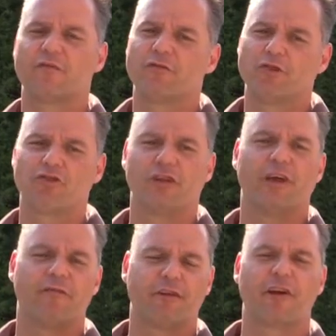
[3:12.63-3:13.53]

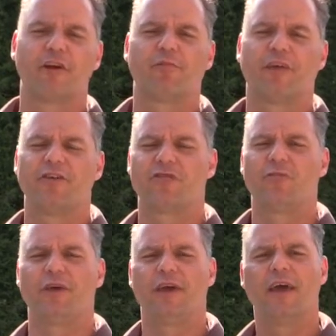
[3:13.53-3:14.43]
usually a very good place to
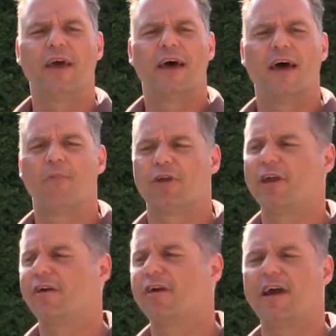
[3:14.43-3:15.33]
be
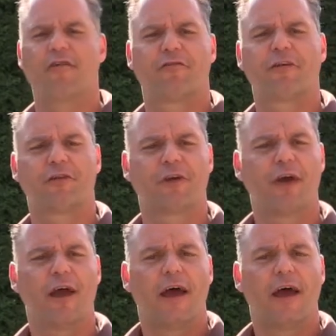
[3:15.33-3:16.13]
putting an air filter.